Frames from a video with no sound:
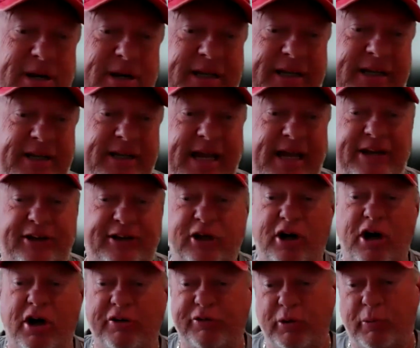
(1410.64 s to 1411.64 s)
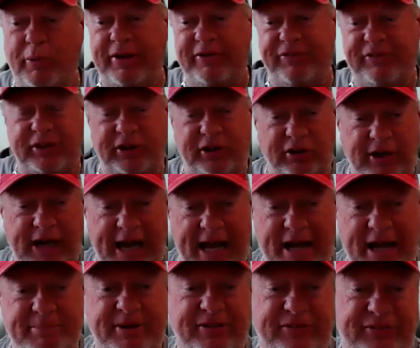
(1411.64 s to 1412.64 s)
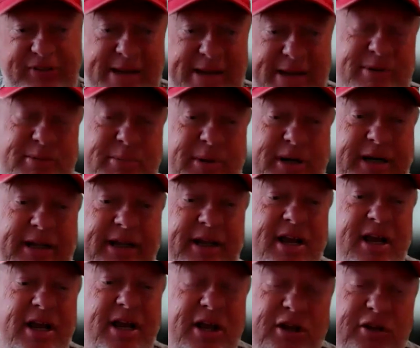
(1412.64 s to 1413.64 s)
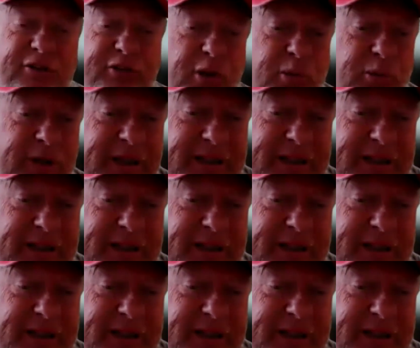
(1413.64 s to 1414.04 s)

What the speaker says: money, and you're also wasting your admin's time and money. So